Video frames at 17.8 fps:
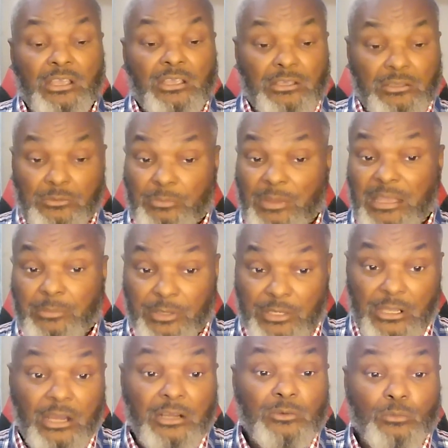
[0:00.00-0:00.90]
You may be
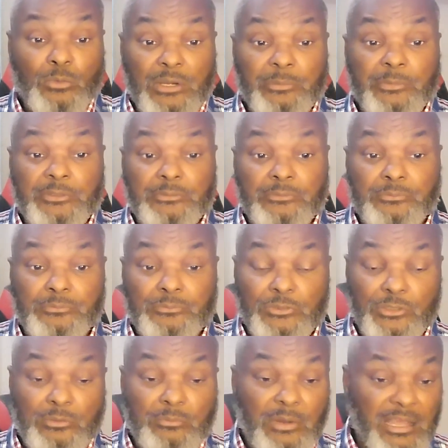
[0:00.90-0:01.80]
young woman.
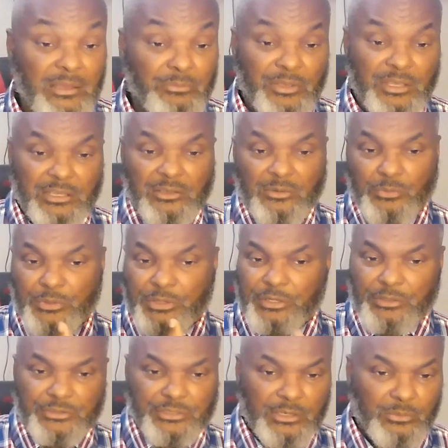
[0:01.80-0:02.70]
You might be in the
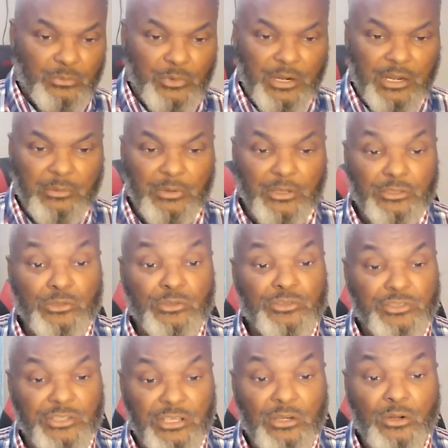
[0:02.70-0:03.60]
rear somewhere, but you're
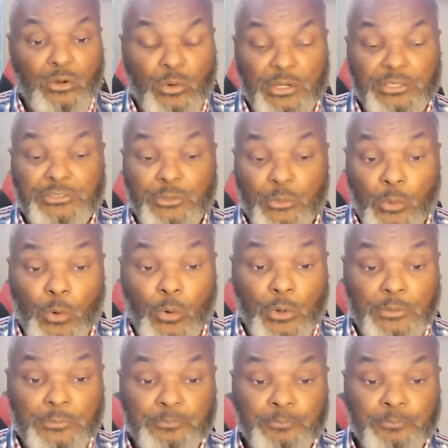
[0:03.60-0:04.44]
still going to war.